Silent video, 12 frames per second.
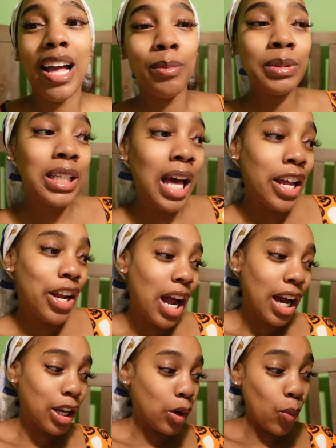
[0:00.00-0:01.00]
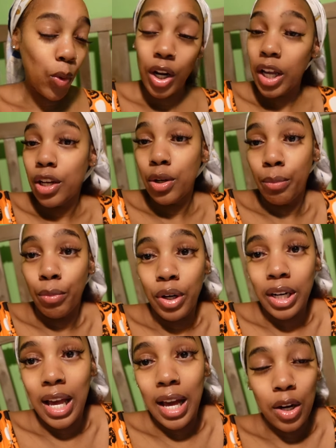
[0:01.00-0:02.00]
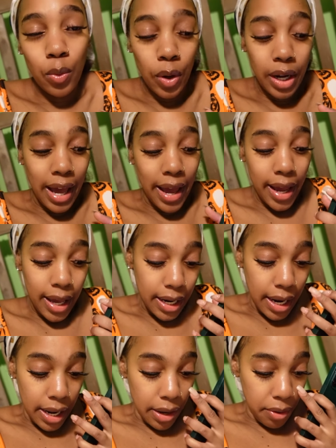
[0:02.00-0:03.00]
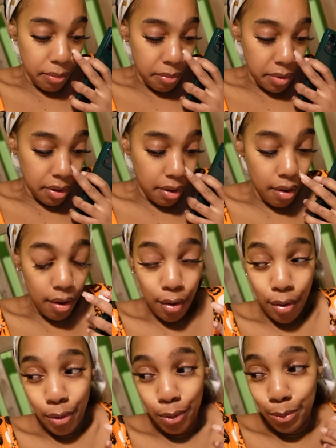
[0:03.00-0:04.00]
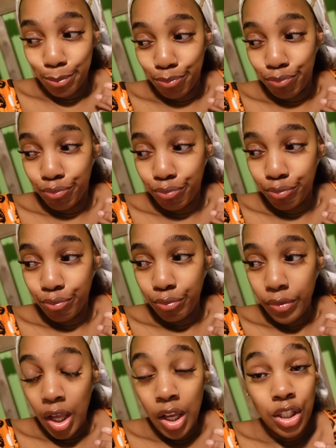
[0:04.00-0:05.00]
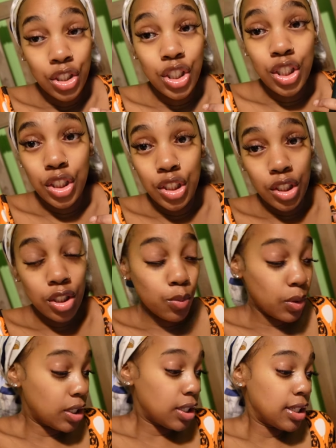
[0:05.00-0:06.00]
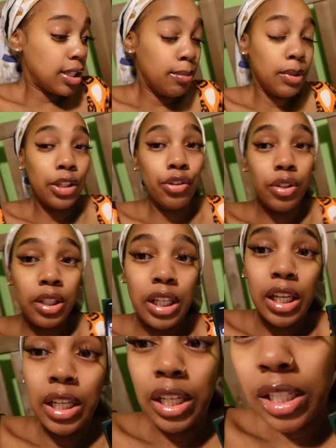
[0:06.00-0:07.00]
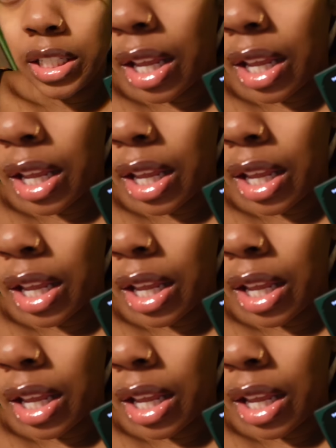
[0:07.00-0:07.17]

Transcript: I'm tired. I gotta work in the morning. I gotta work at eight A M Um, she just went to sleep literally, and it's